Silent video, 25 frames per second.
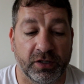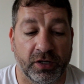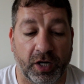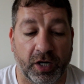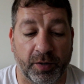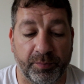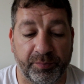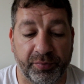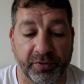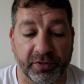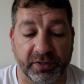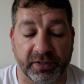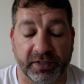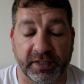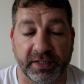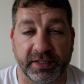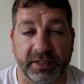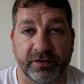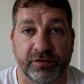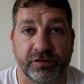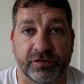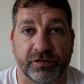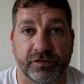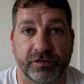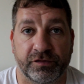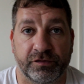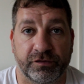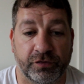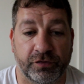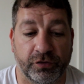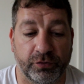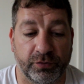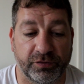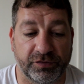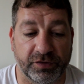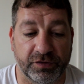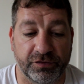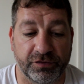I'll put links
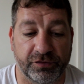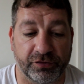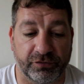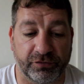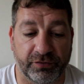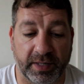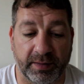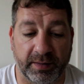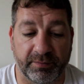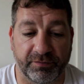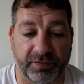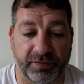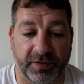to his Instagram,